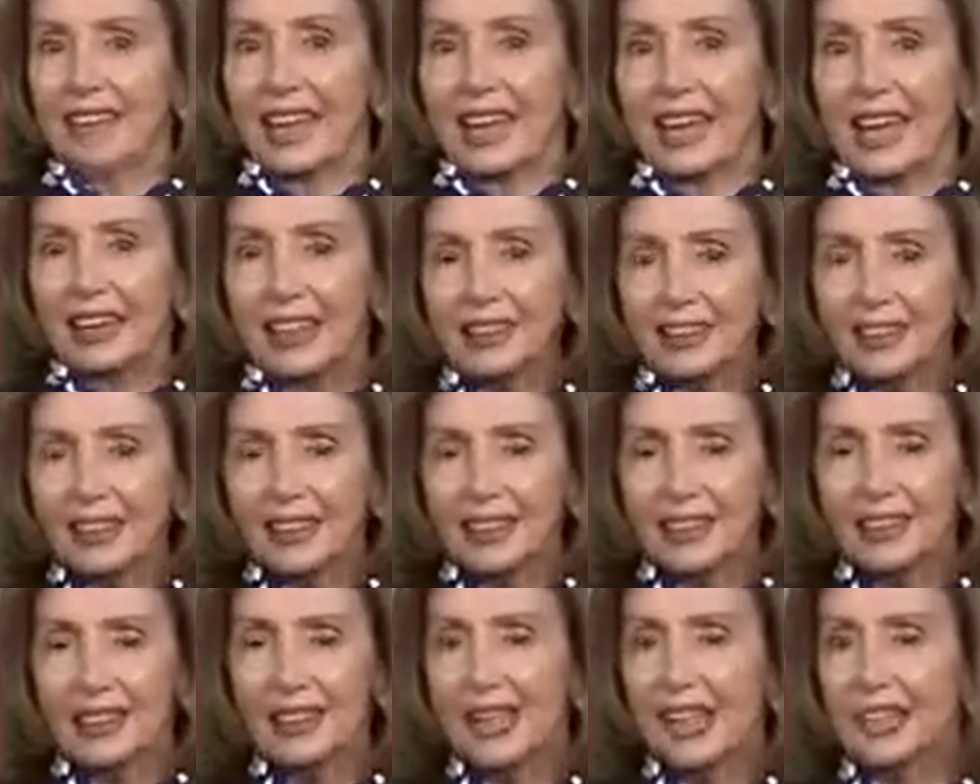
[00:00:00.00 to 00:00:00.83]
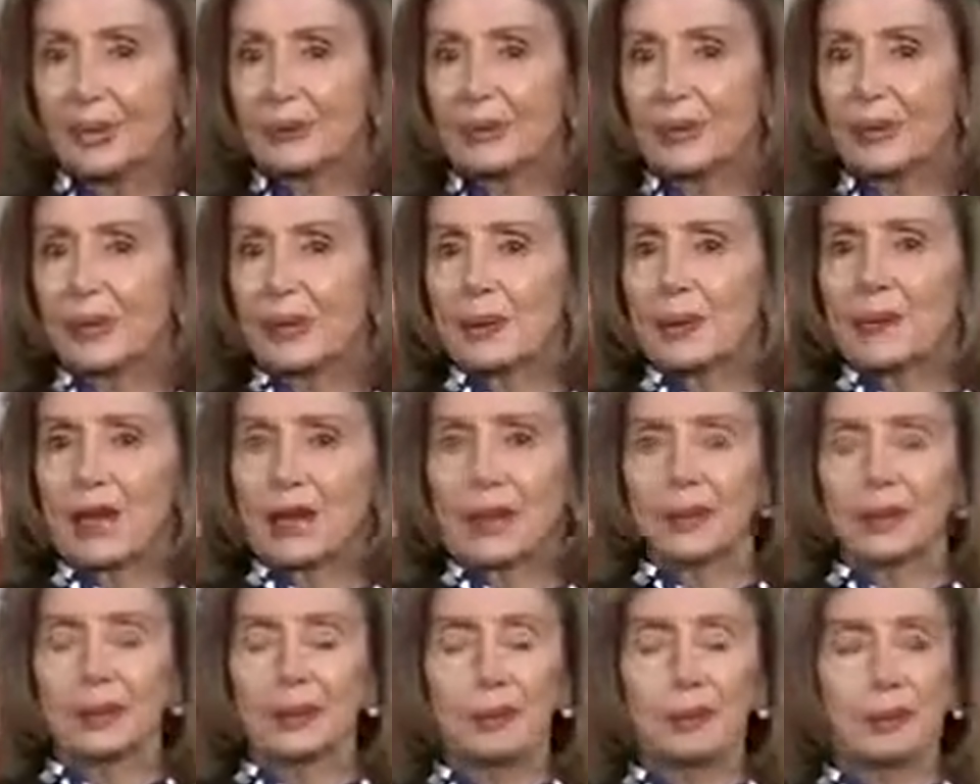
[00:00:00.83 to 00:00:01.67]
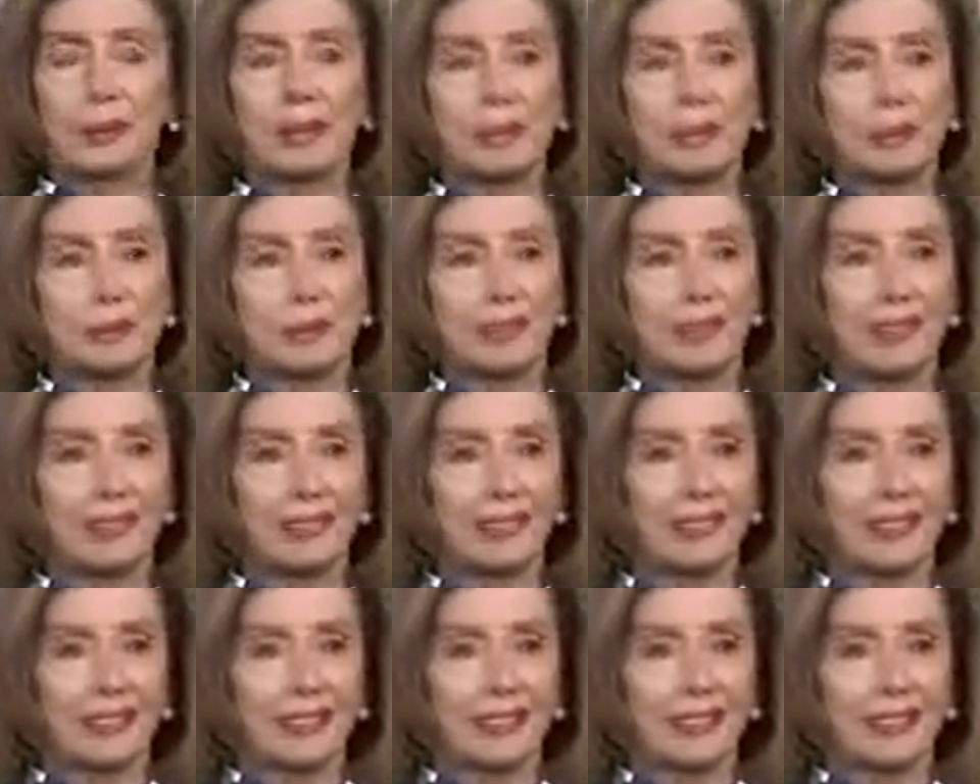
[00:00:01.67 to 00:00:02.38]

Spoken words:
How do they connect with the American people?